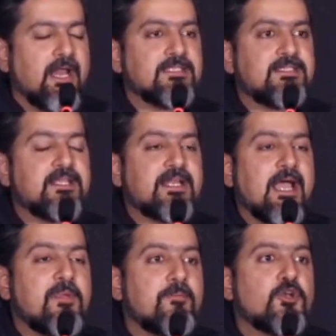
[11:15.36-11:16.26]
And I see that
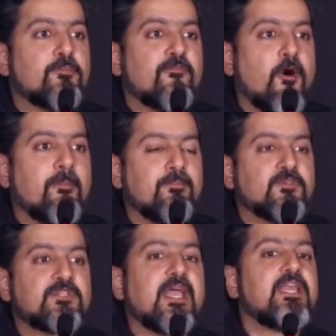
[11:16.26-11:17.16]
I'm able to perform my
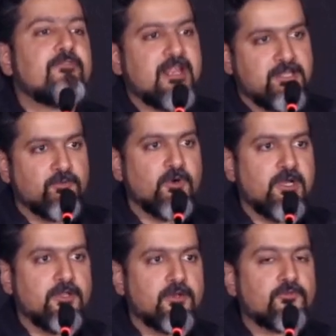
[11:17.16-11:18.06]
music anywhere in the
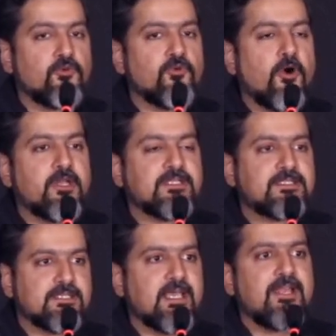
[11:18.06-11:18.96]
world, you know, to
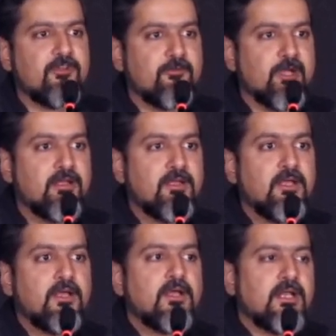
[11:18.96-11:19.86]
audiences everywhere.
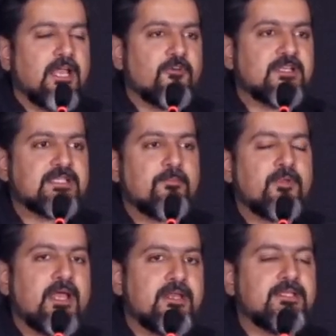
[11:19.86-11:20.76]
Like, for
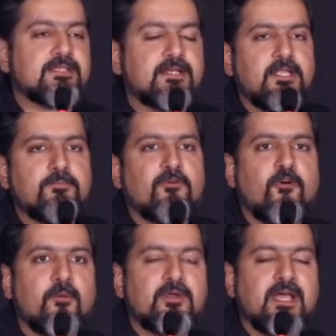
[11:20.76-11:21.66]
example, I recently
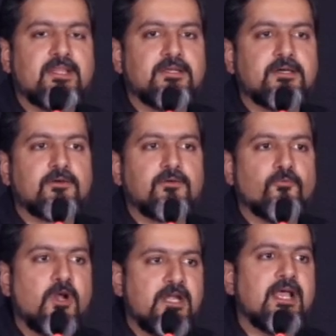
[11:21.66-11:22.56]
performed at the
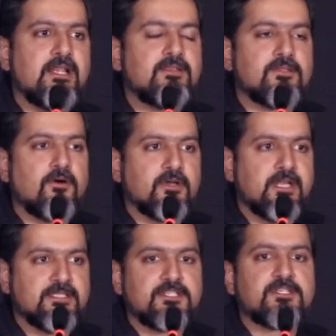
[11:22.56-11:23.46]
World Health
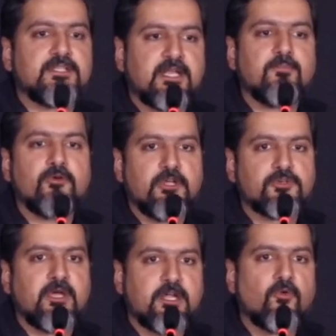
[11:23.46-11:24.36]
Organization, the
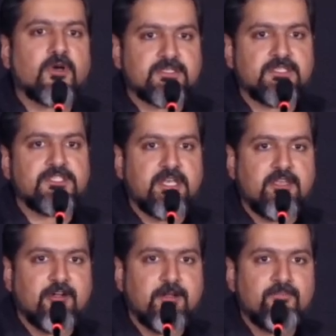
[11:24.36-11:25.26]
WHO headquarters in
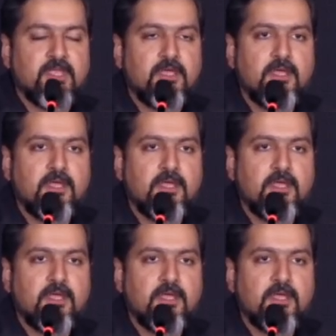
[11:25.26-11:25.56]
Geneva.